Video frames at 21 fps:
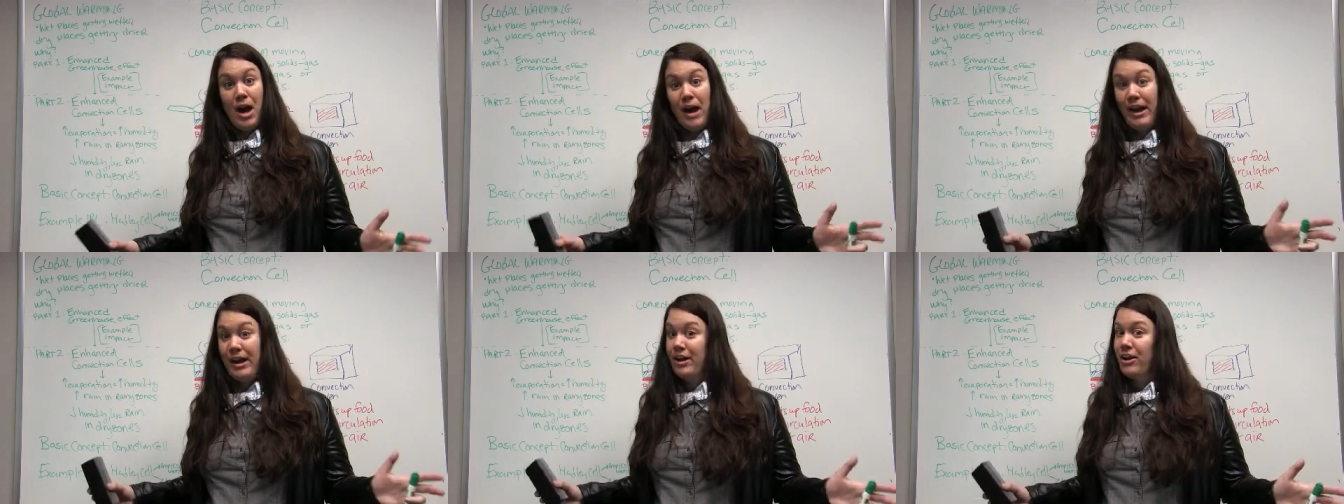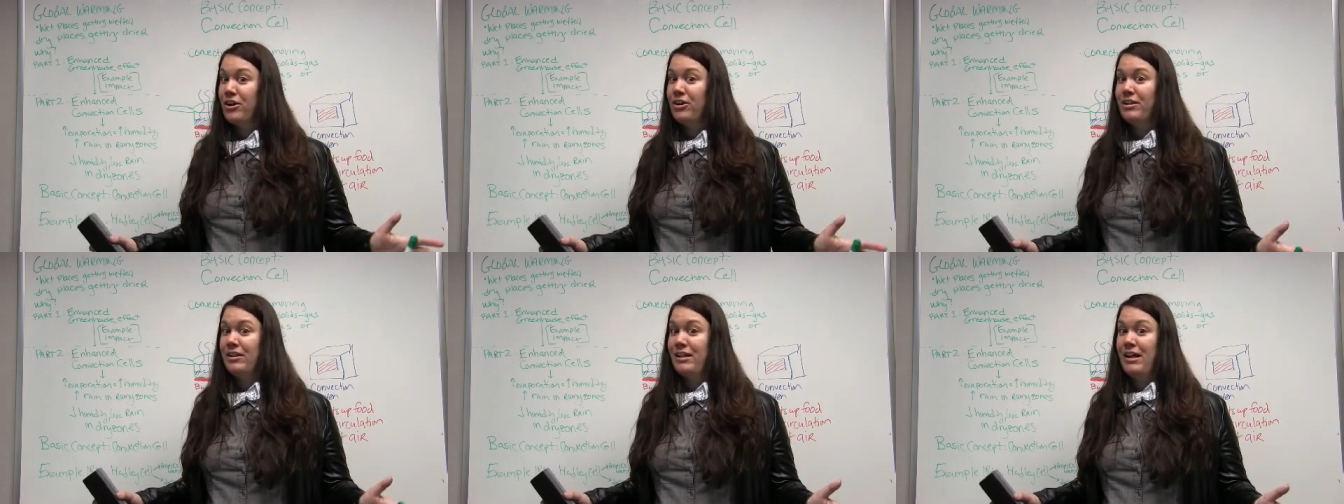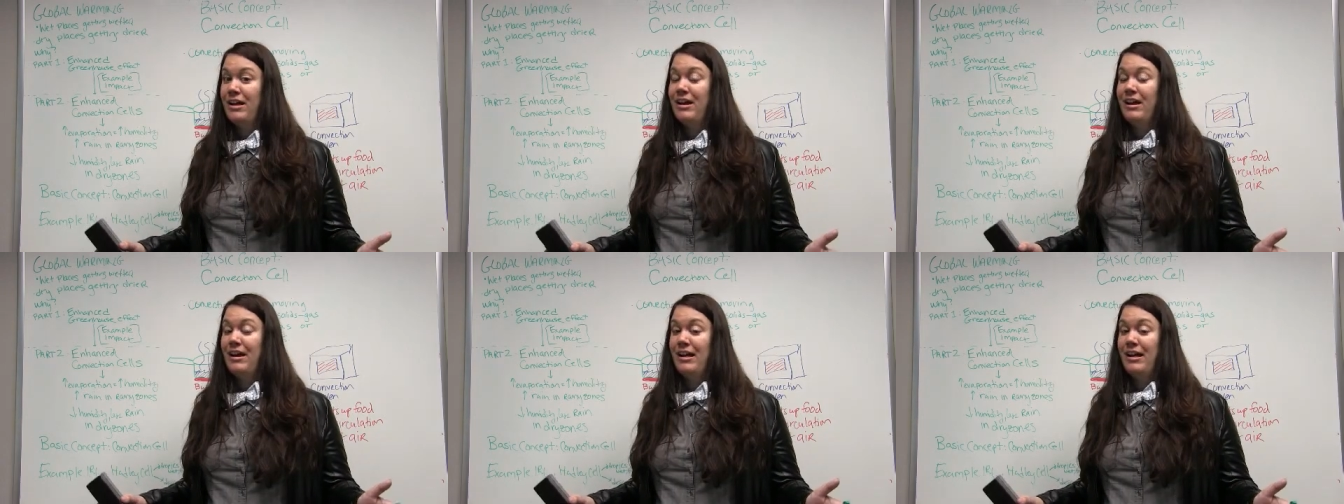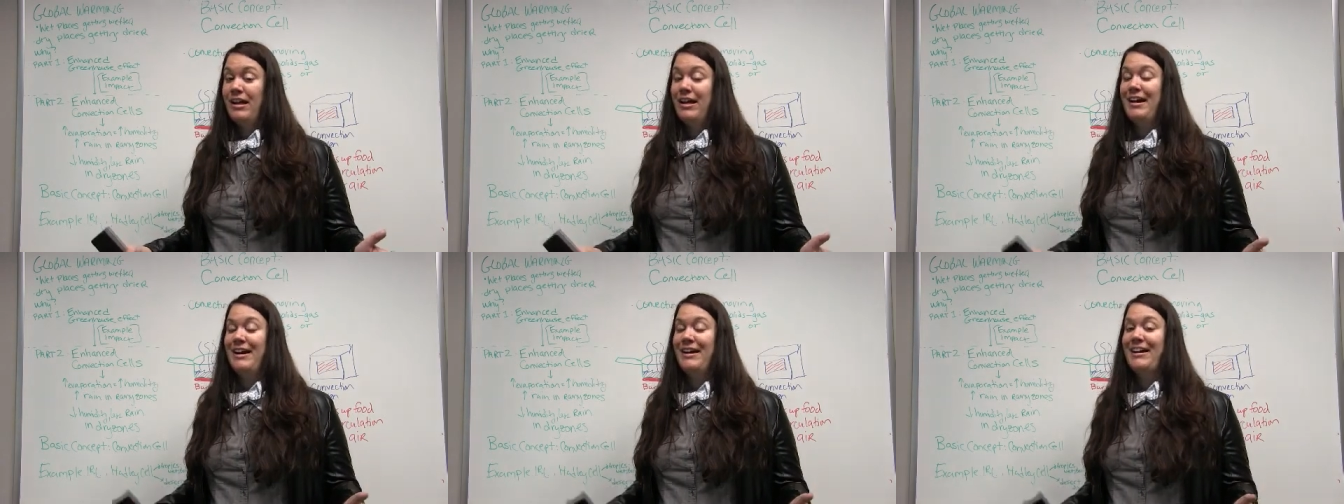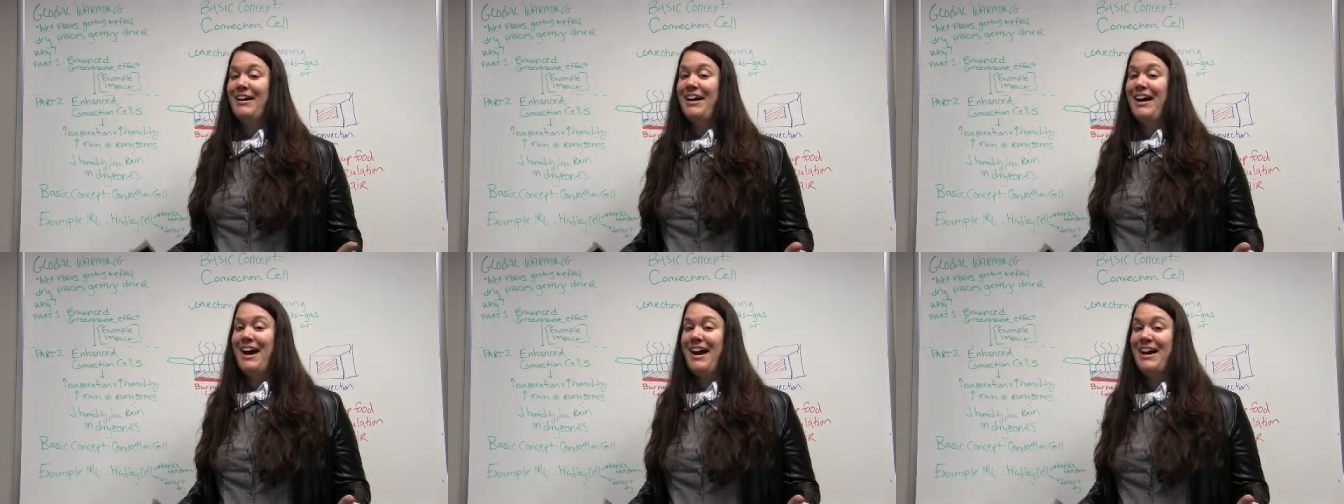
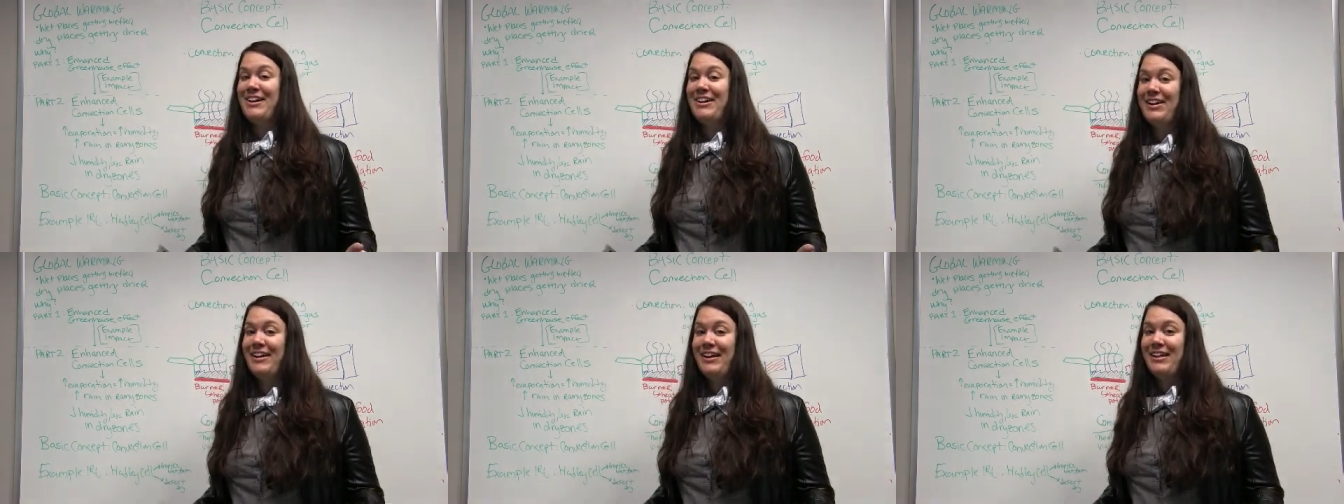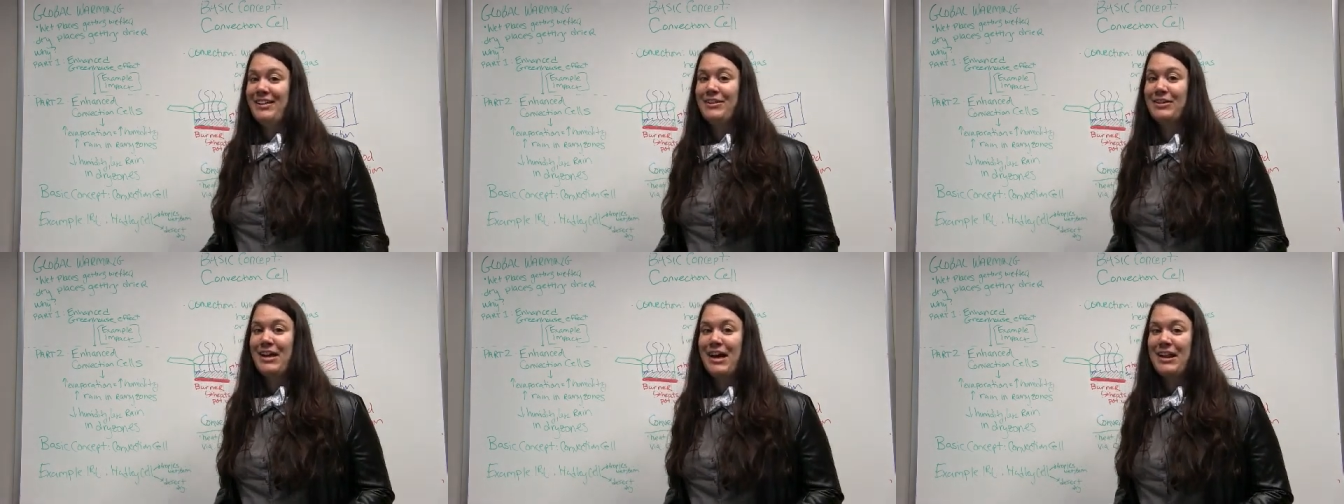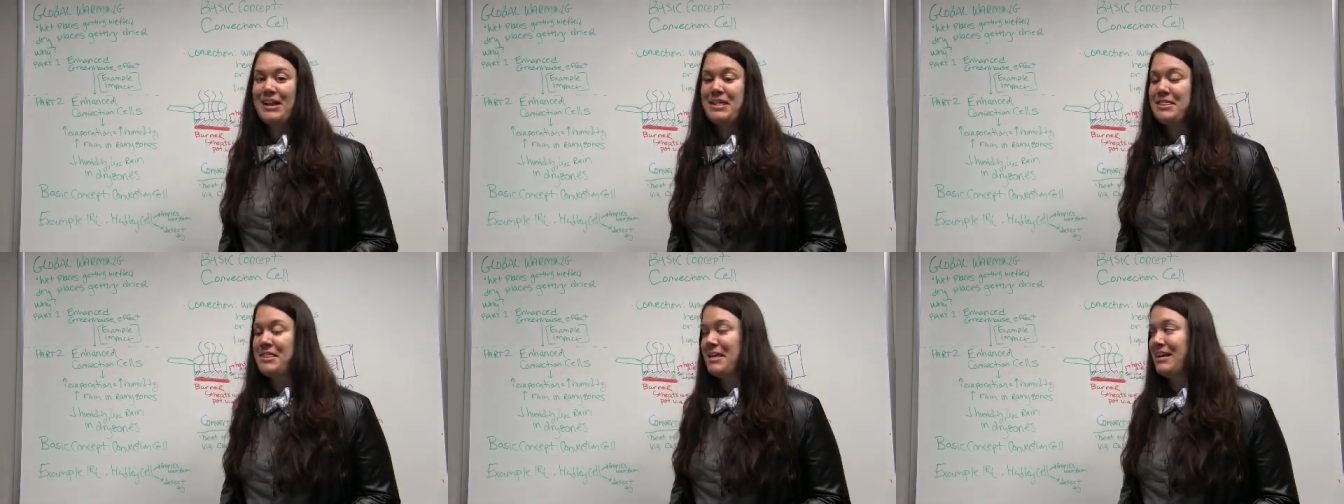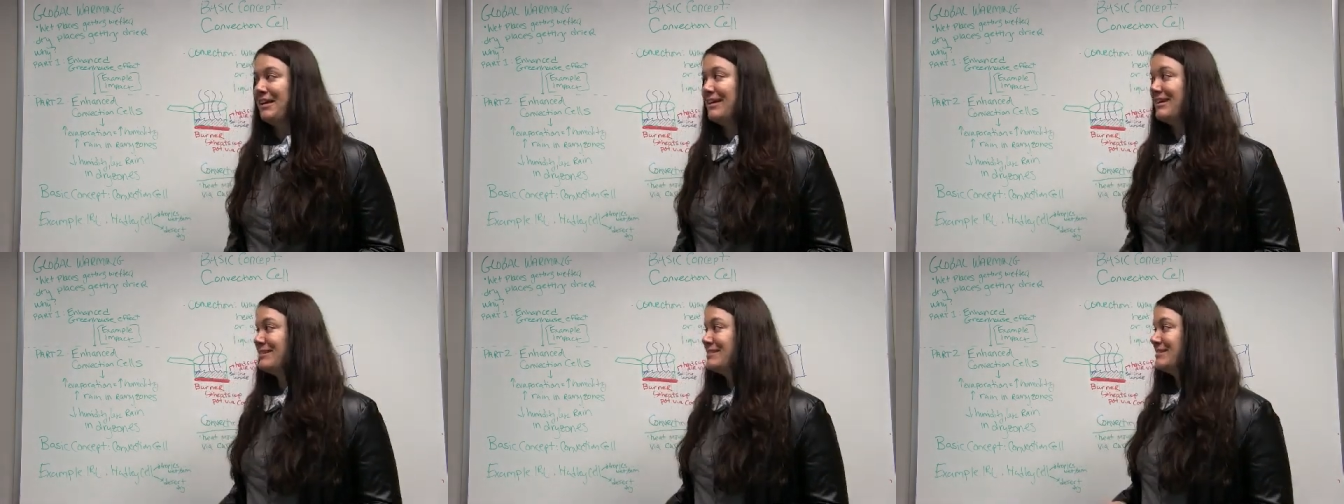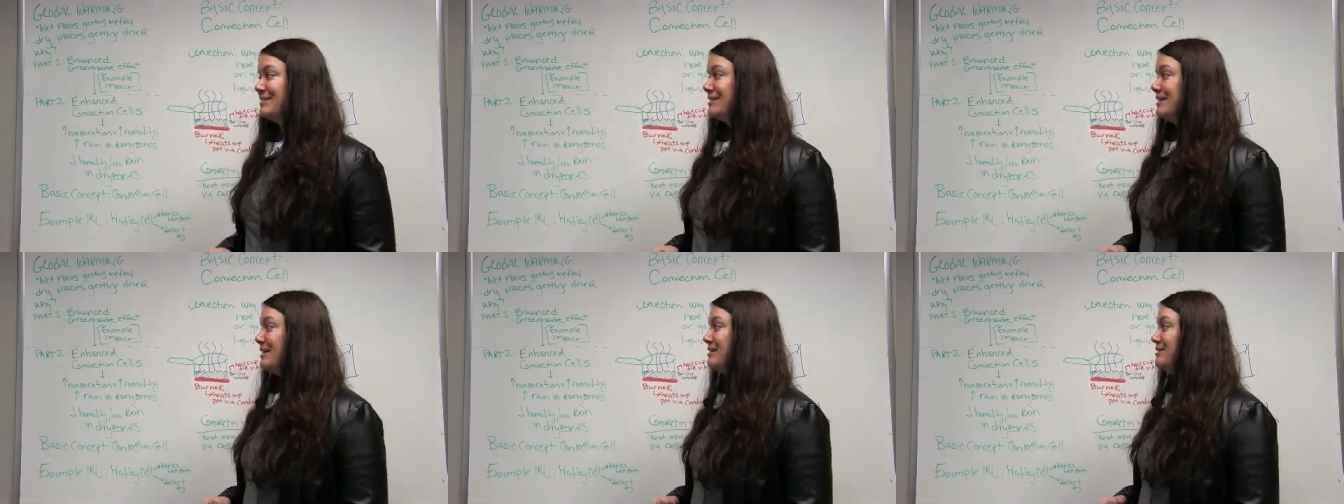IRL kind of things,